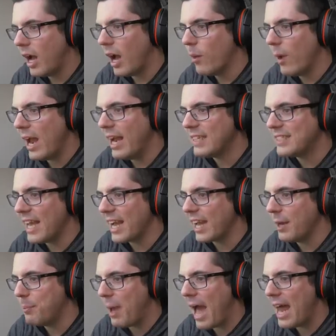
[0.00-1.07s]
Uh, wait a
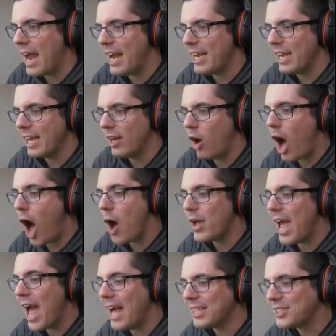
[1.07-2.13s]
second. Bad idea. Oh,
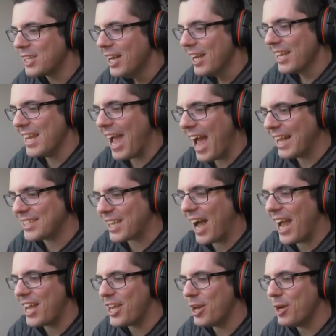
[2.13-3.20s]
yes! Yes,
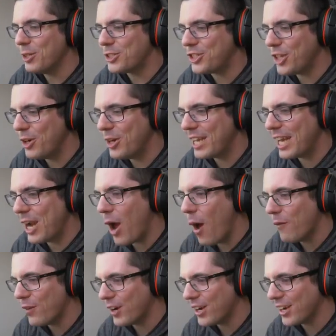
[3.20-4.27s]
I used you to get
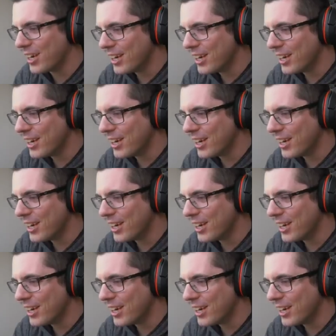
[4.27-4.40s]
over!